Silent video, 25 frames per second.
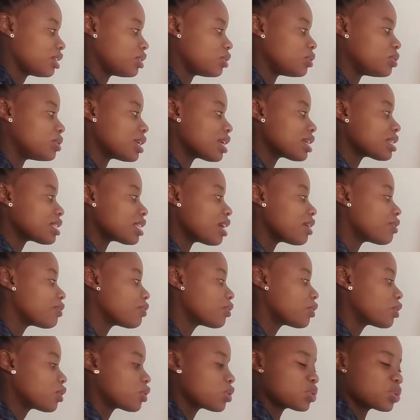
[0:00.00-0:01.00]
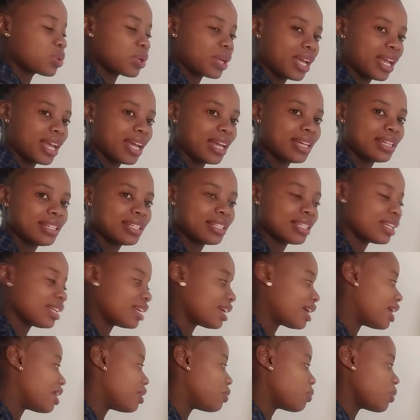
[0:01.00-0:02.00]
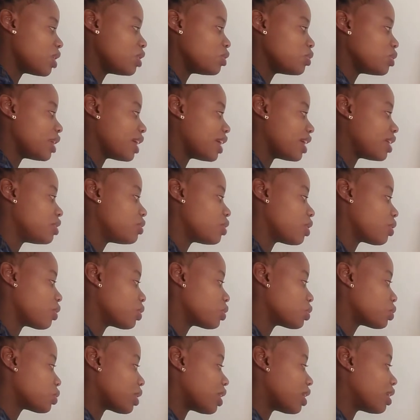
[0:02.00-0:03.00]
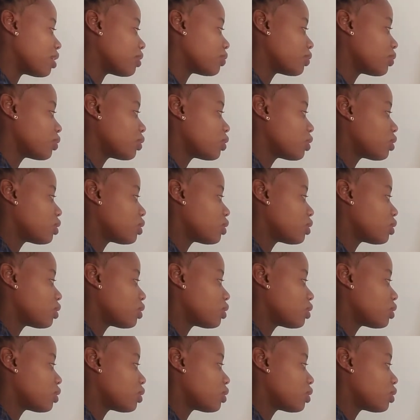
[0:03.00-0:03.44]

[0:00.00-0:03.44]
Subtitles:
You just have to add, and when you add, we're going to have